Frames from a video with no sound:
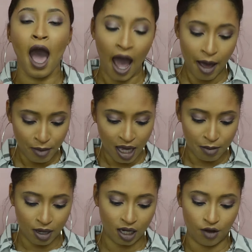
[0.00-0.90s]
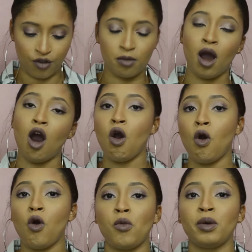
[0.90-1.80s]
I make money from
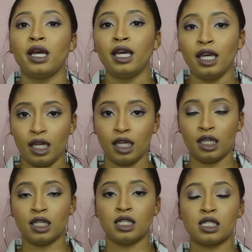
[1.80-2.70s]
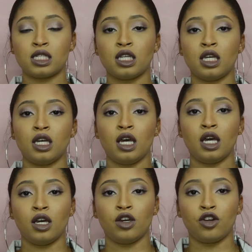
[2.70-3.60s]
home is
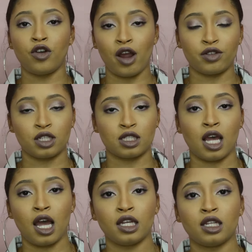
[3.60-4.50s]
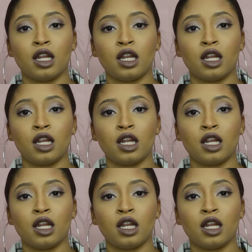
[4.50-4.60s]
graphic design.